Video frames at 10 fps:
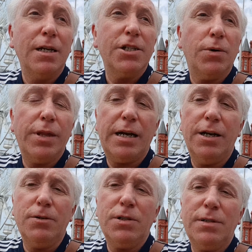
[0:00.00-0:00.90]
So on that
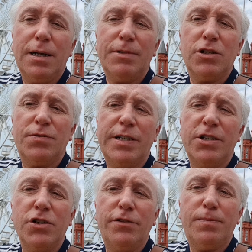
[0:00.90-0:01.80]
note, let me just
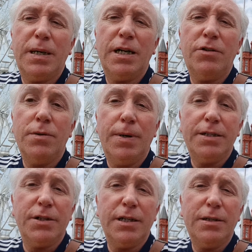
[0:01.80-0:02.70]
finish off by
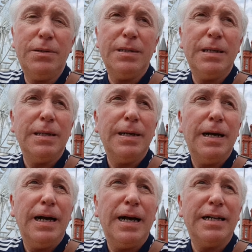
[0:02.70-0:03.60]
reminding you
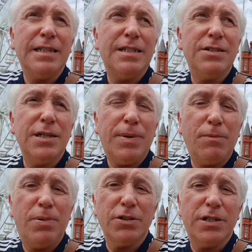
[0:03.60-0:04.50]
this isn't
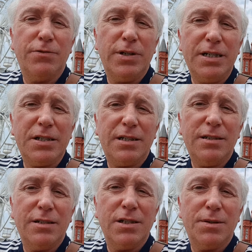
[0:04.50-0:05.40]
about positive risk,
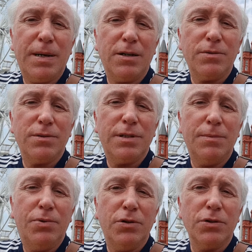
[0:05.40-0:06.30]
this is about the
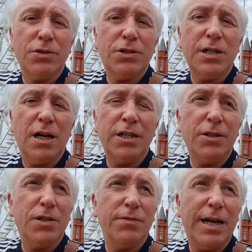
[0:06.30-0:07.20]
importance in our
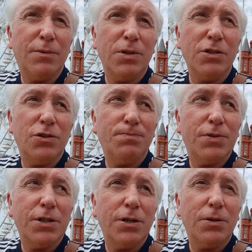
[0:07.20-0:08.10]
use of language.
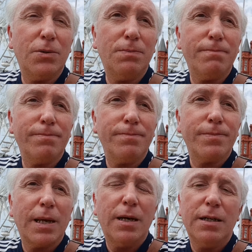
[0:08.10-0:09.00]
So
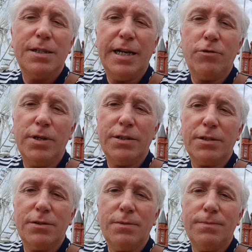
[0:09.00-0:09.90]
take
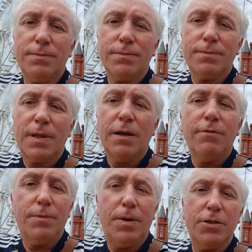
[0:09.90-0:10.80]
risks
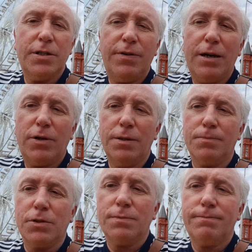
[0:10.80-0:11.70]
for positive
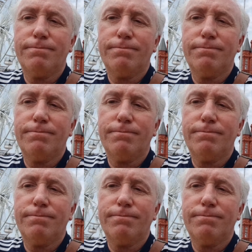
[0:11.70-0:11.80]
outcomes.